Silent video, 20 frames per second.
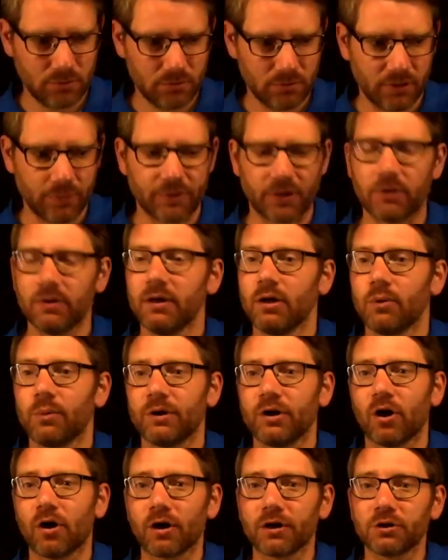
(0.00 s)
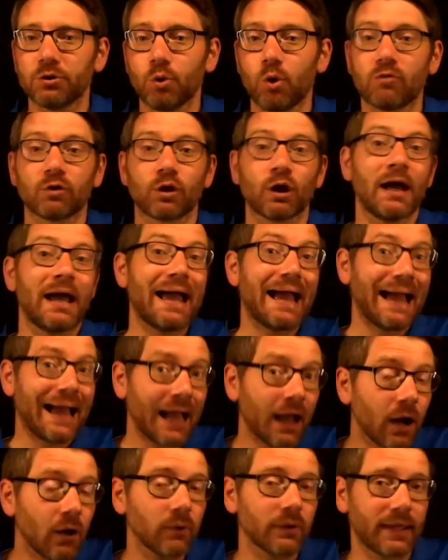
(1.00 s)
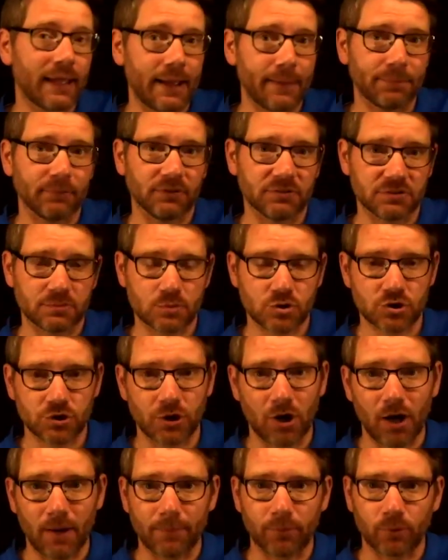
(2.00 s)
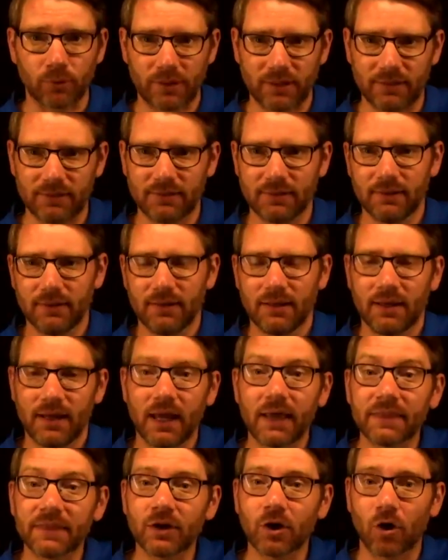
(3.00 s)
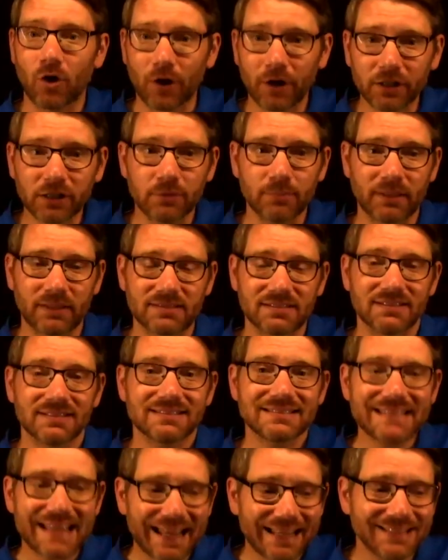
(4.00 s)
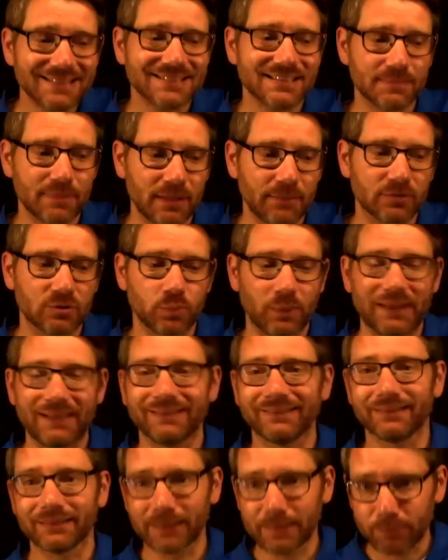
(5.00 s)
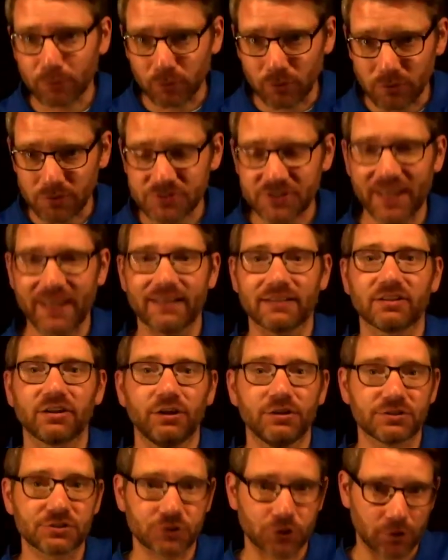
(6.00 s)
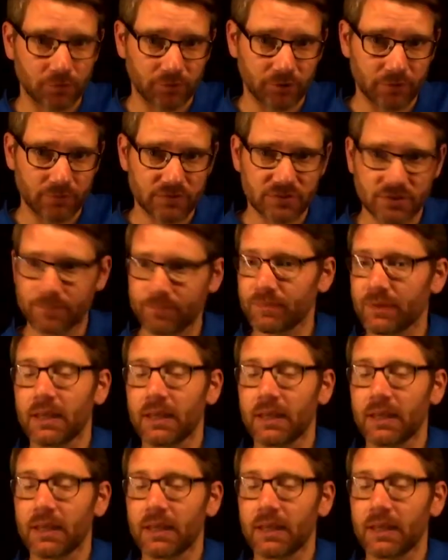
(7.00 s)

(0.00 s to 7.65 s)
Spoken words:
There we go. We argue over how capitalism should operate, and the argument tends to be between liberals and conservatives.